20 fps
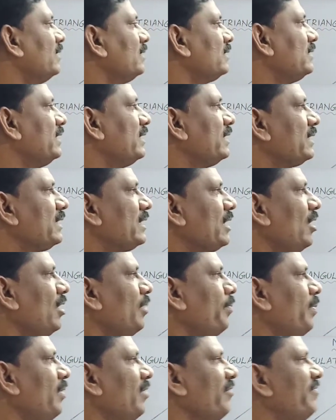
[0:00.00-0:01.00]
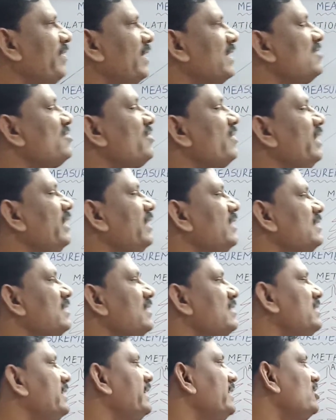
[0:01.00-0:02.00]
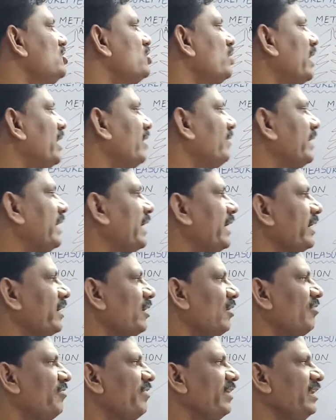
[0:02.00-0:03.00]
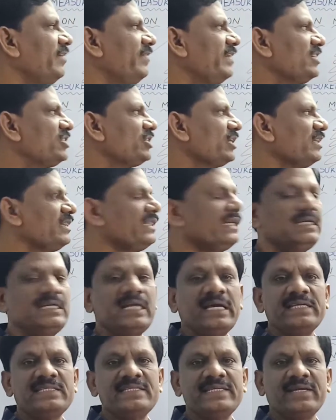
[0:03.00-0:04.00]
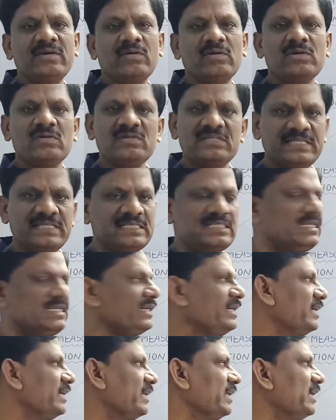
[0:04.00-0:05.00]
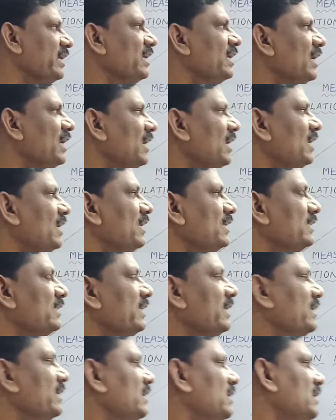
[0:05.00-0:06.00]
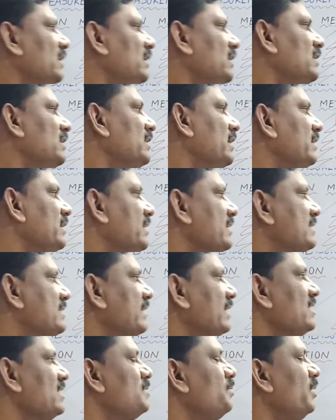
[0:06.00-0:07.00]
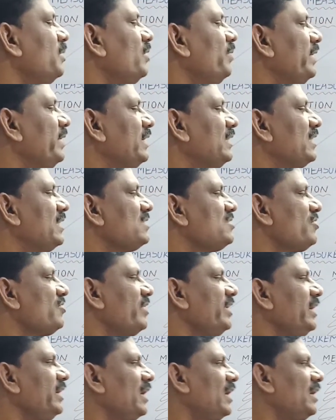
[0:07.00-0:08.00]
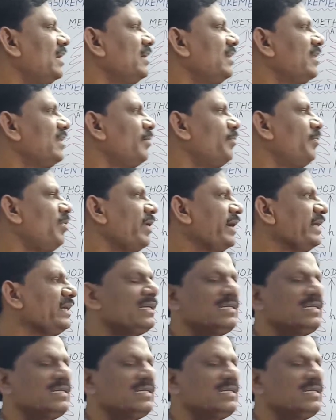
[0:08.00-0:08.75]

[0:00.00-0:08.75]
the top of a tree is seen to have an angle of elevation theta is equal to 60 degree. Then, the distance between the tree and the point